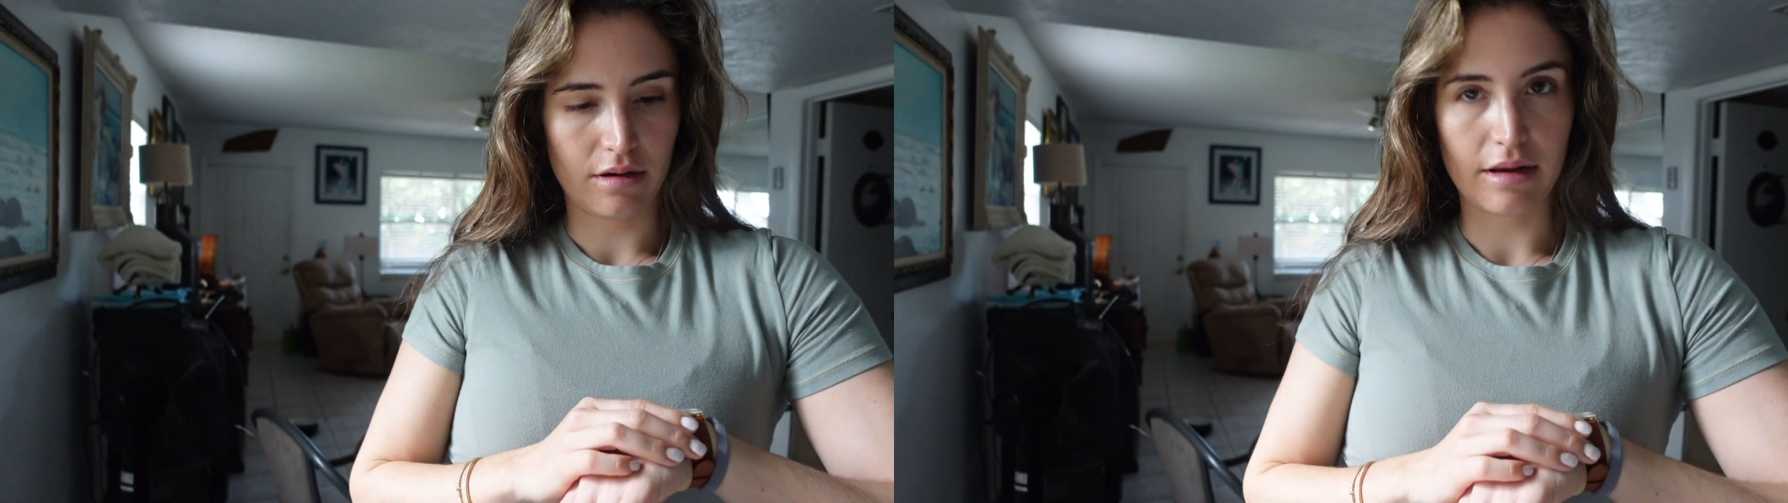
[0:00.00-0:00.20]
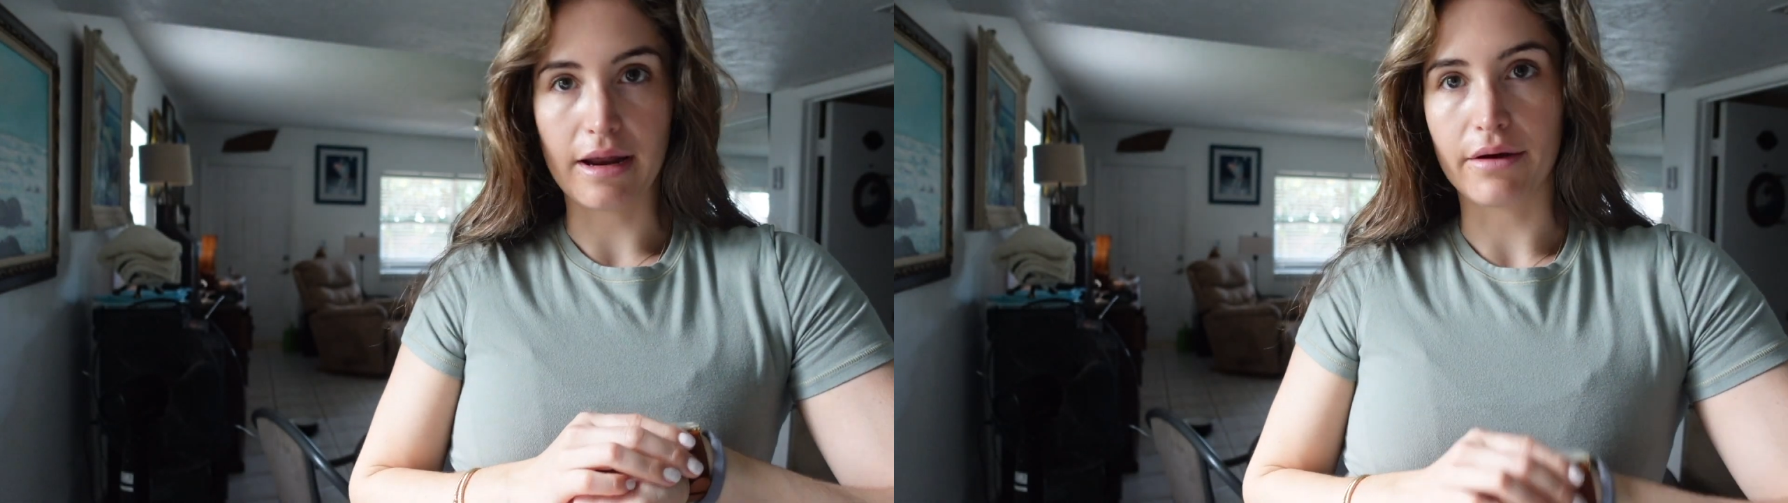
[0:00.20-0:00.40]

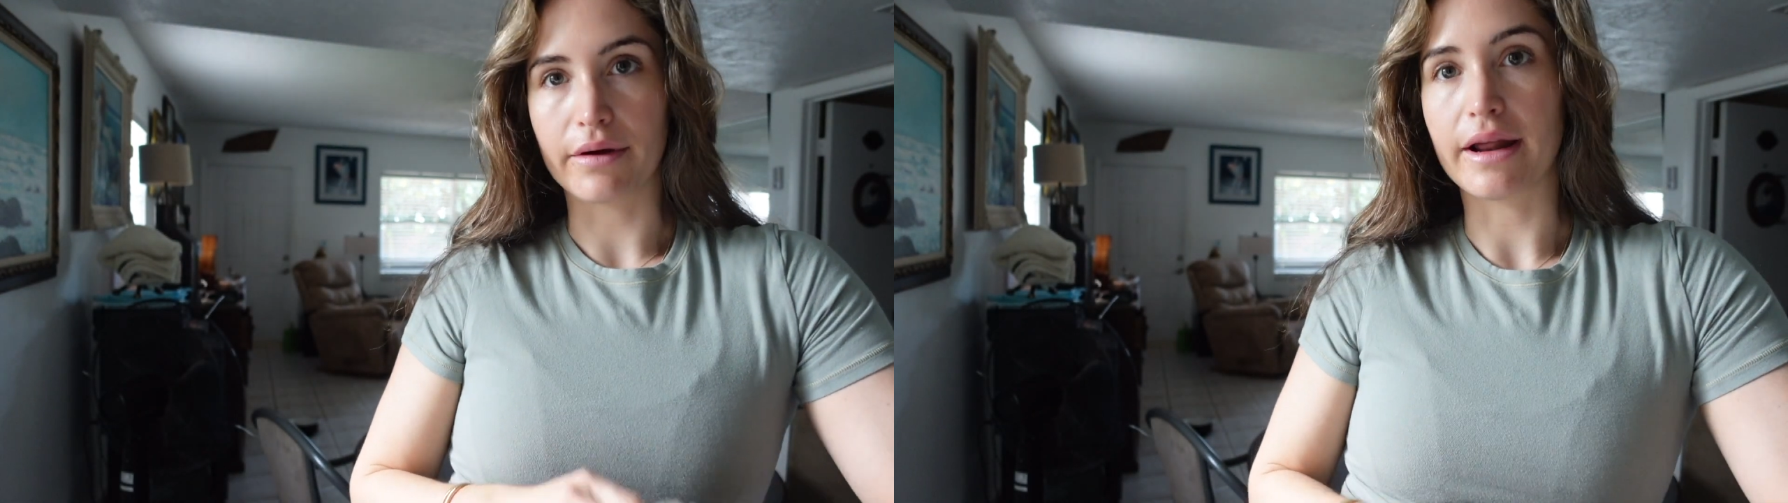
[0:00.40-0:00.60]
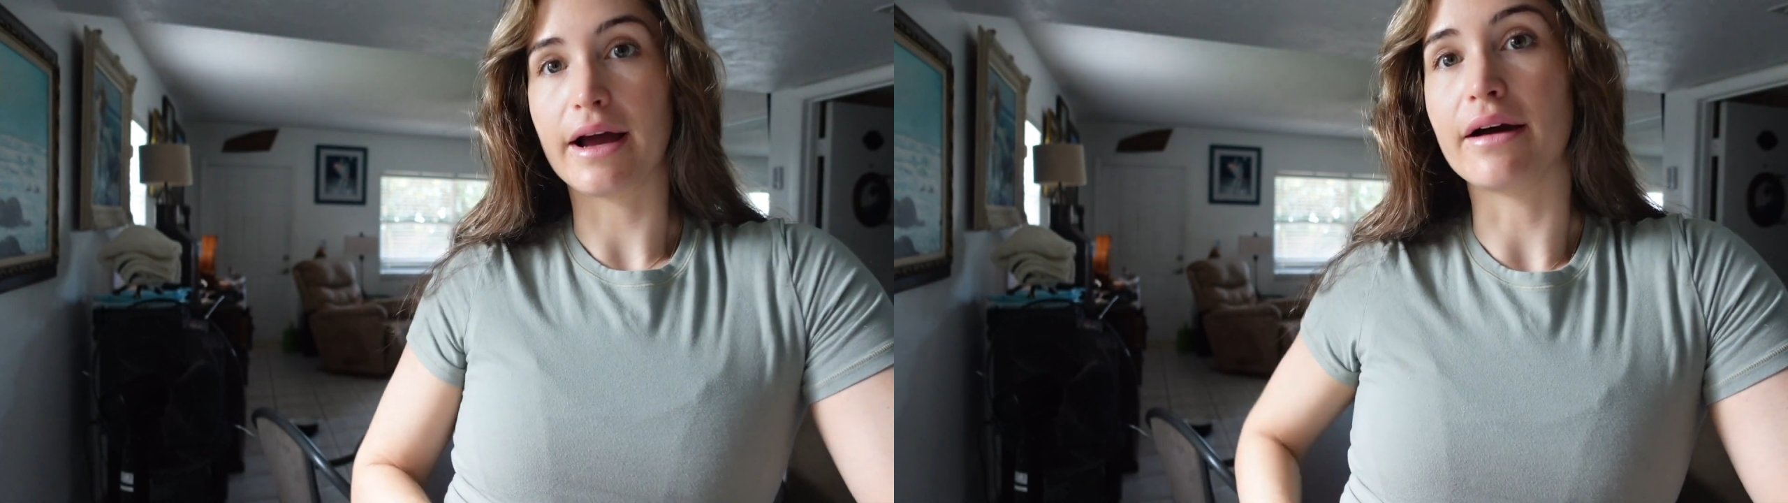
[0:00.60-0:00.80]
and
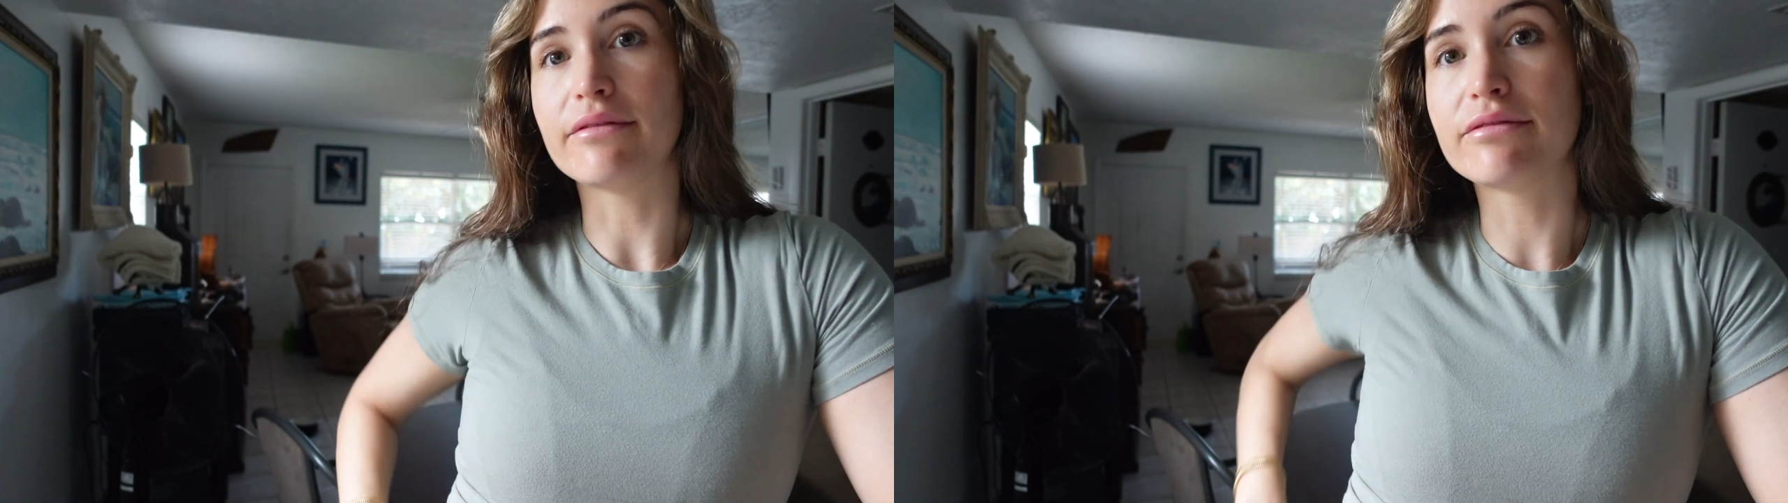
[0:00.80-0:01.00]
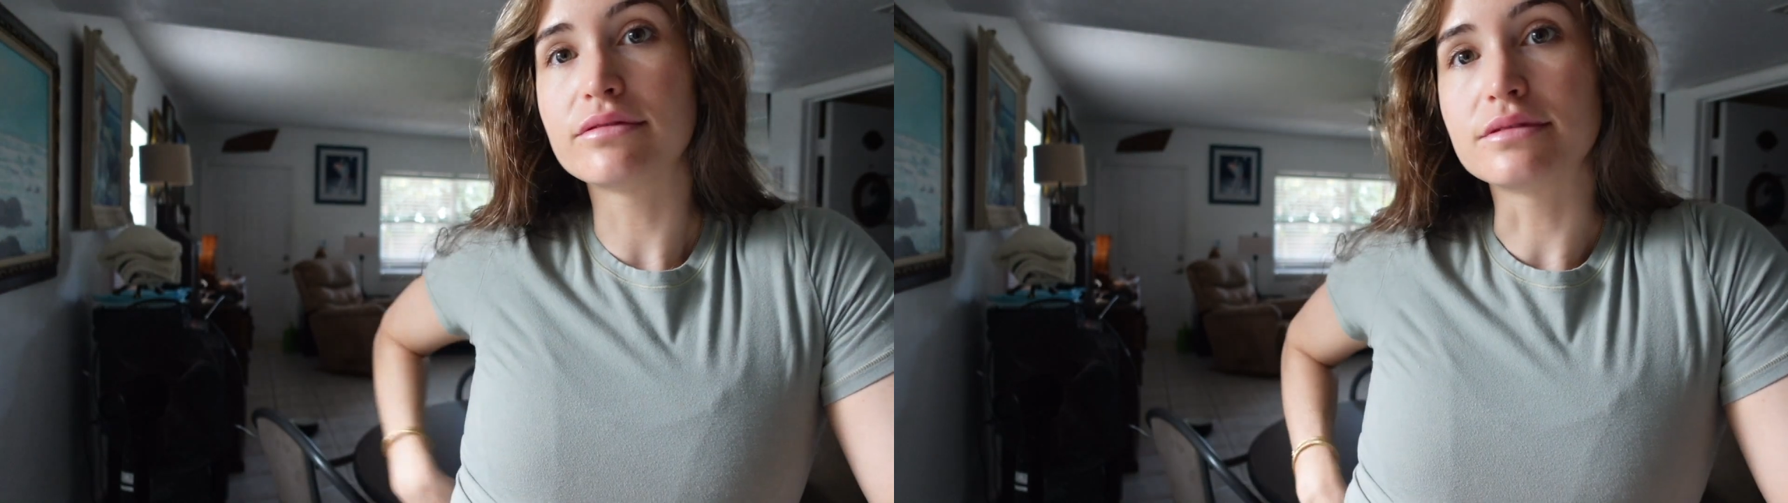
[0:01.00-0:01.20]
a
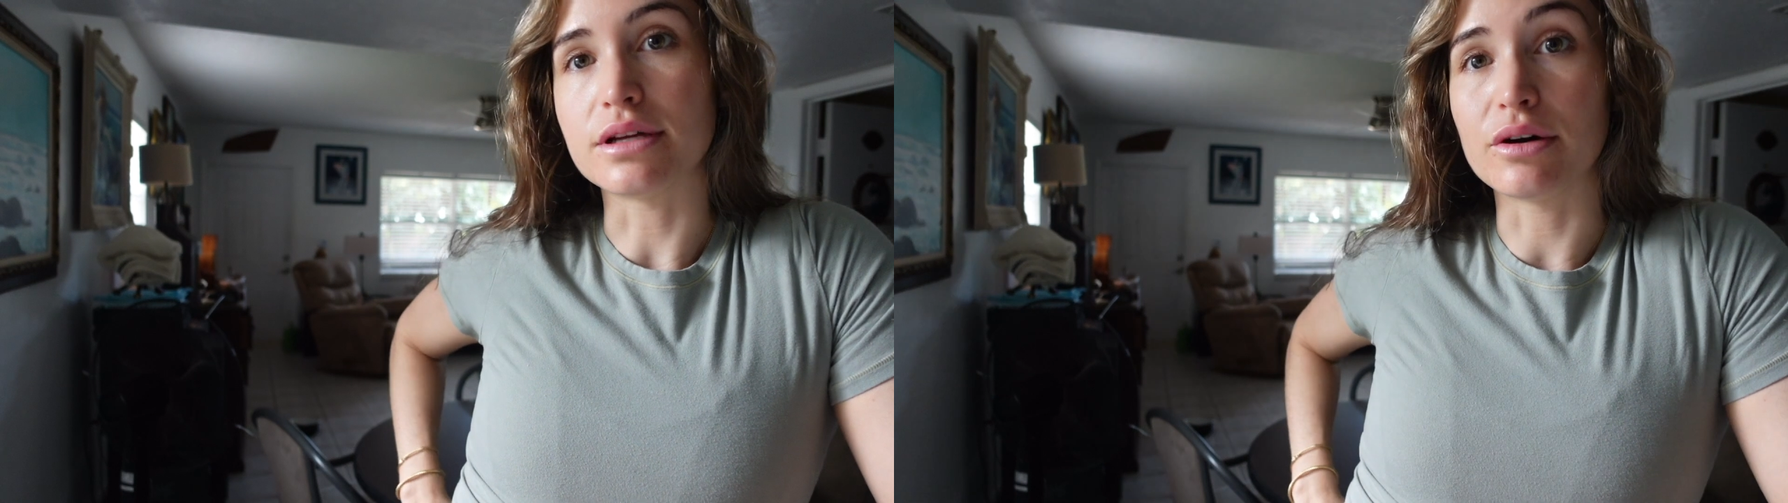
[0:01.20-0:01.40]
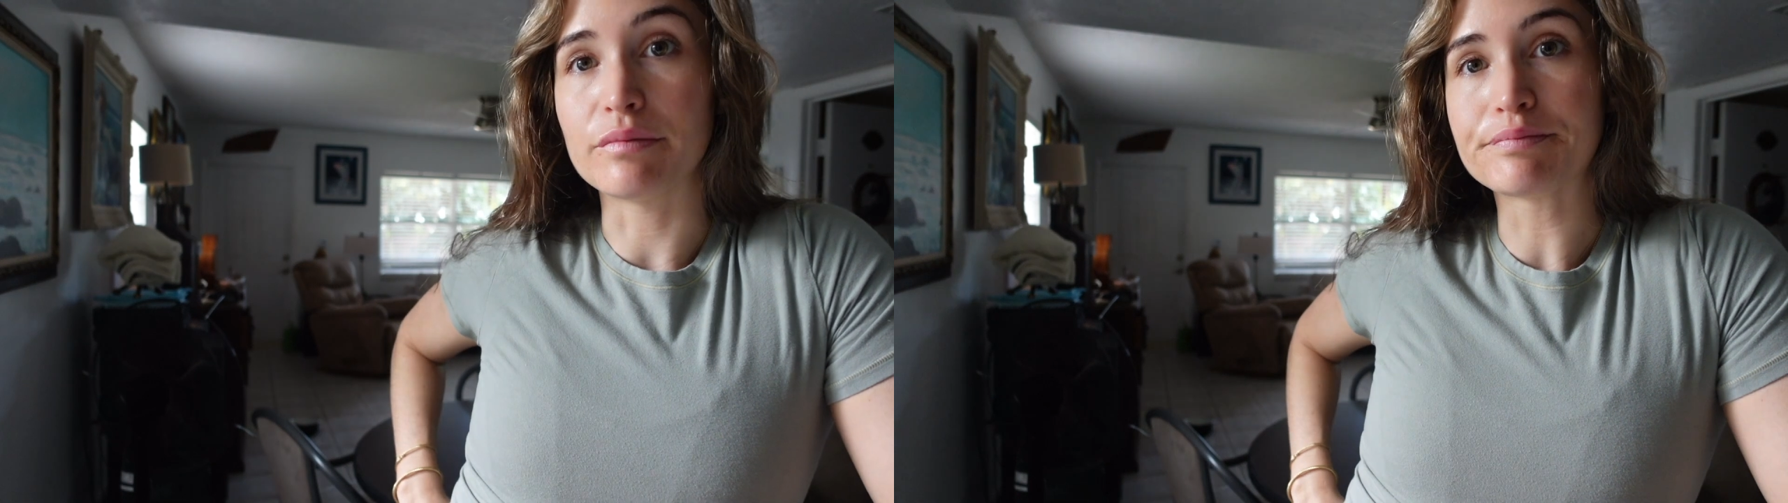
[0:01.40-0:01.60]
half,
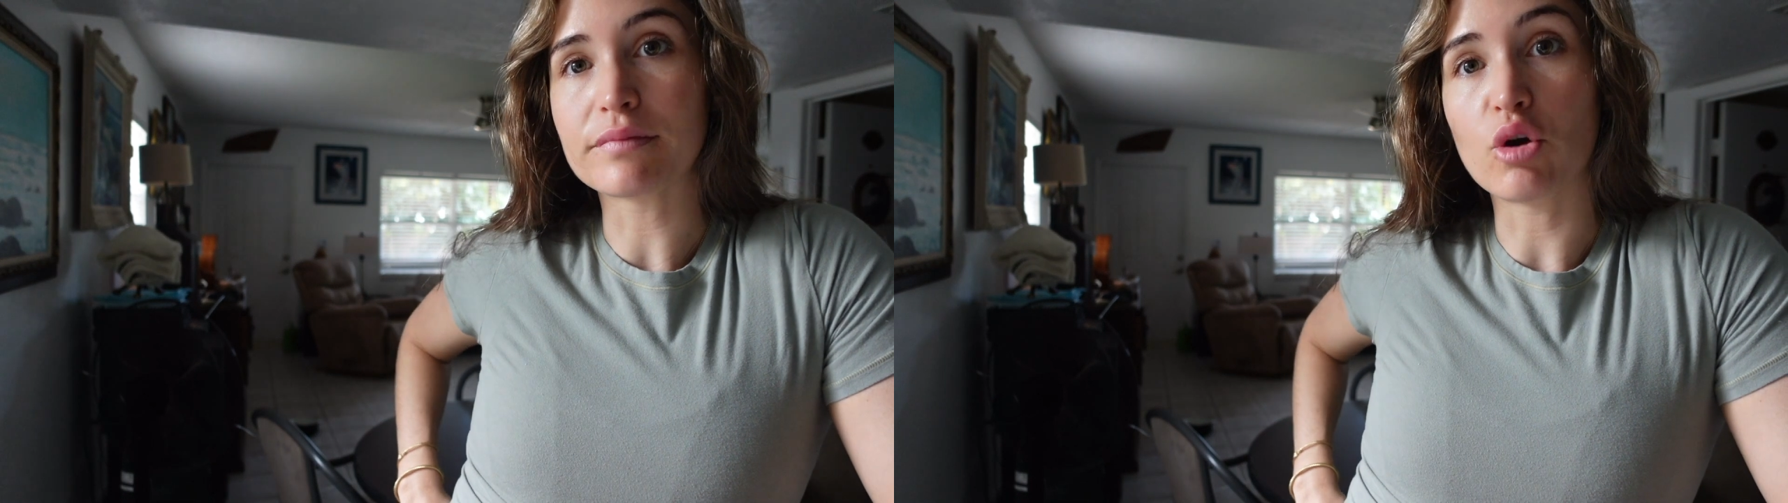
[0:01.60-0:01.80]
so